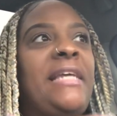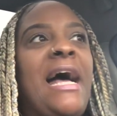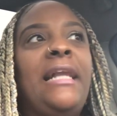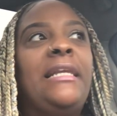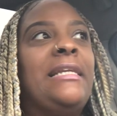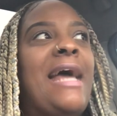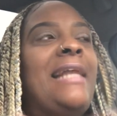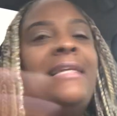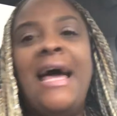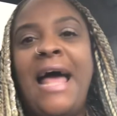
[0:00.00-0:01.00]
That
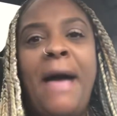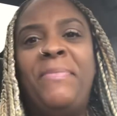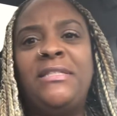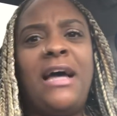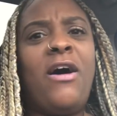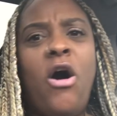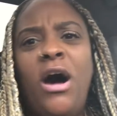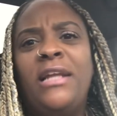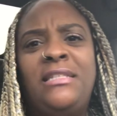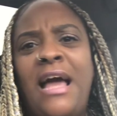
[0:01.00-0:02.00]
happens at
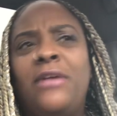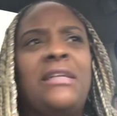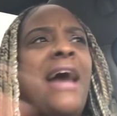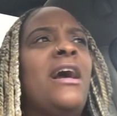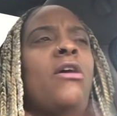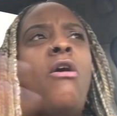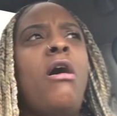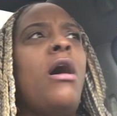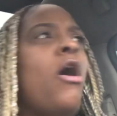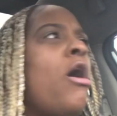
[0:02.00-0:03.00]
all the times. I done
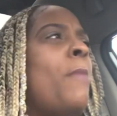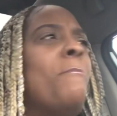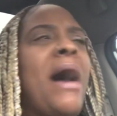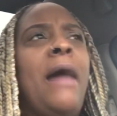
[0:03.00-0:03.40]
call